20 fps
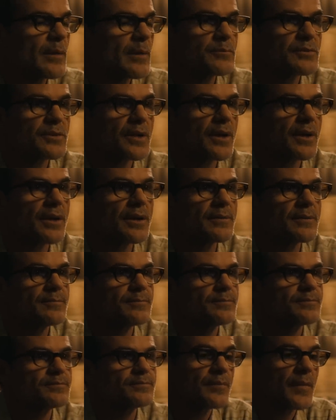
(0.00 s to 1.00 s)
that things are
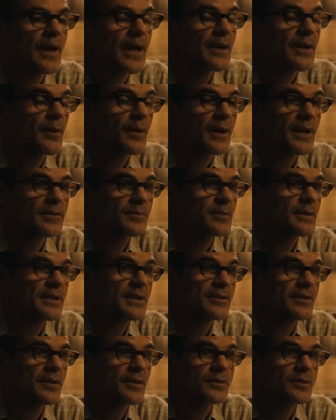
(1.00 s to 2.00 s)
tough because he just got a
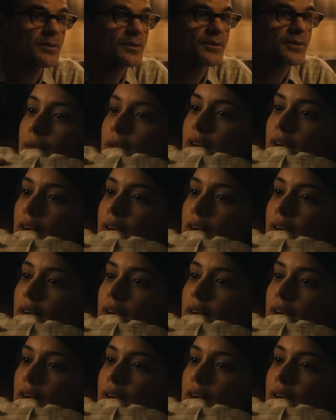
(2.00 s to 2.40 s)
demotion,